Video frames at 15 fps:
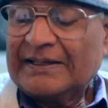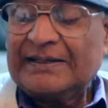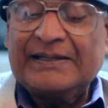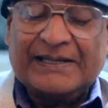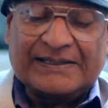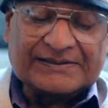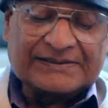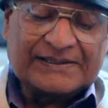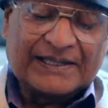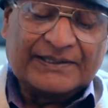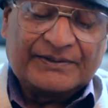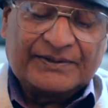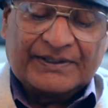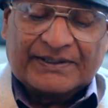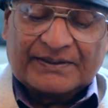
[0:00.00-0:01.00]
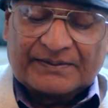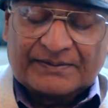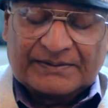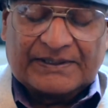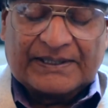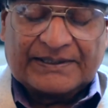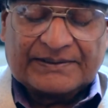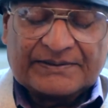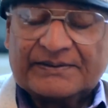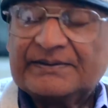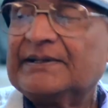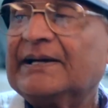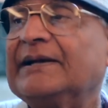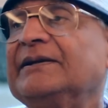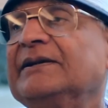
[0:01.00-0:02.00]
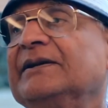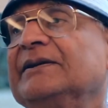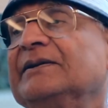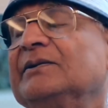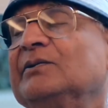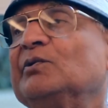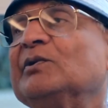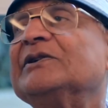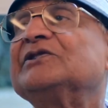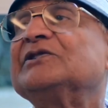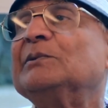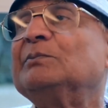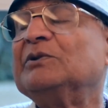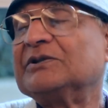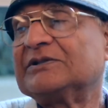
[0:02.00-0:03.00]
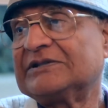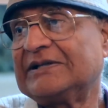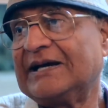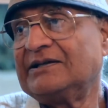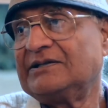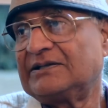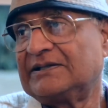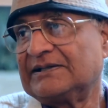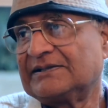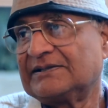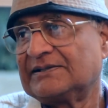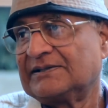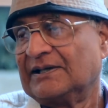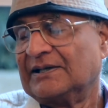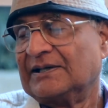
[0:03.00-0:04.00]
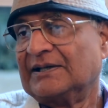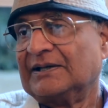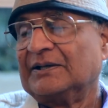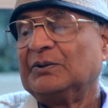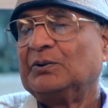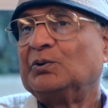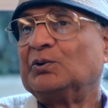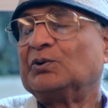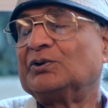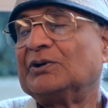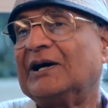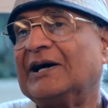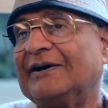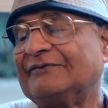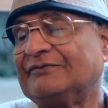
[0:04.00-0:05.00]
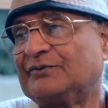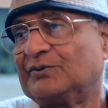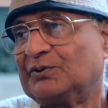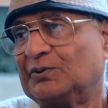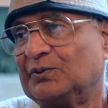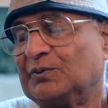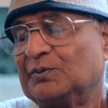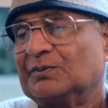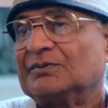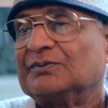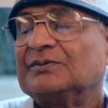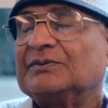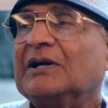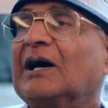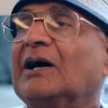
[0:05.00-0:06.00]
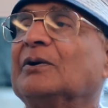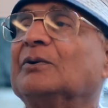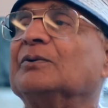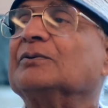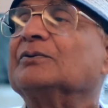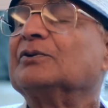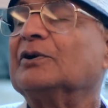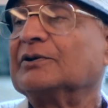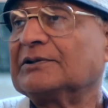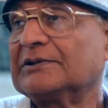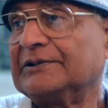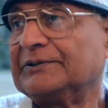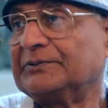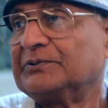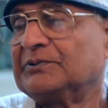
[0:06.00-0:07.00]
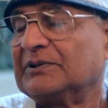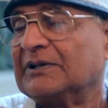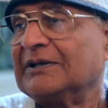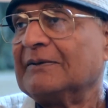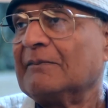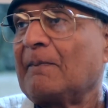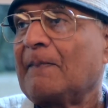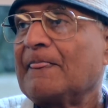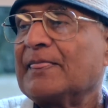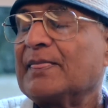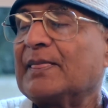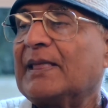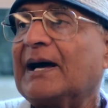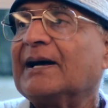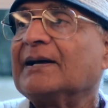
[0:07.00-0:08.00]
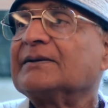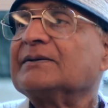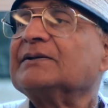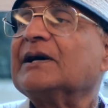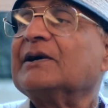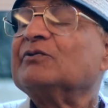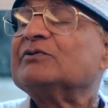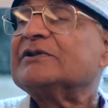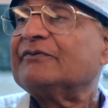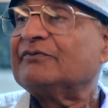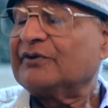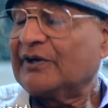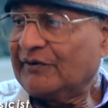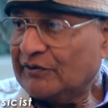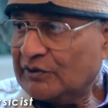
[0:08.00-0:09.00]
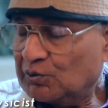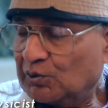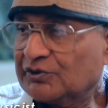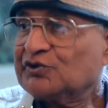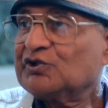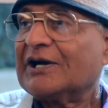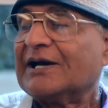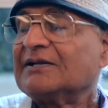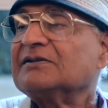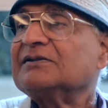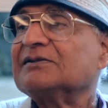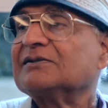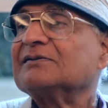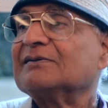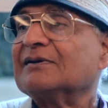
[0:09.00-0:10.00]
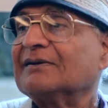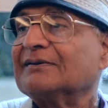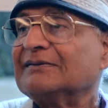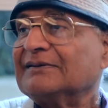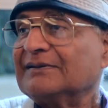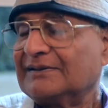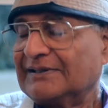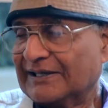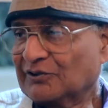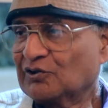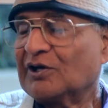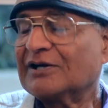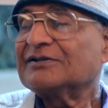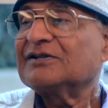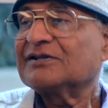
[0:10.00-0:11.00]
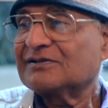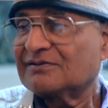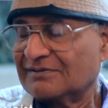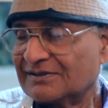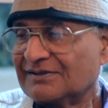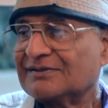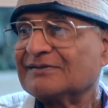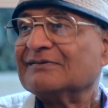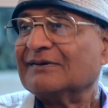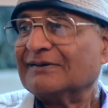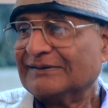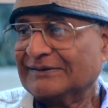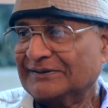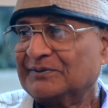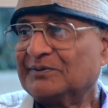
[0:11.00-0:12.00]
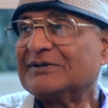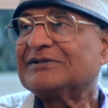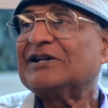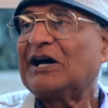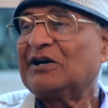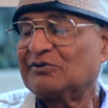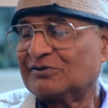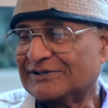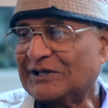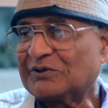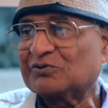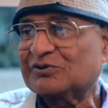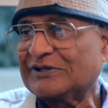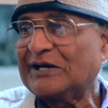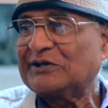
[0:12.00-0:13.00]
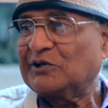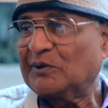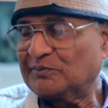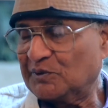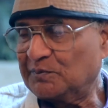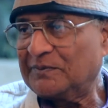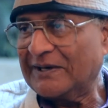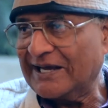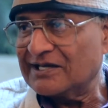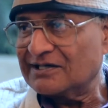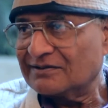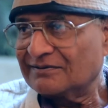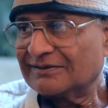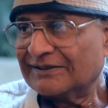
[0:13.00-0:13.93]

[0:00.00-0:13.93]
Yes, I think that any reasonable scientist would have to now conclude that there is a very good chance that consciousness resides outside of the brain.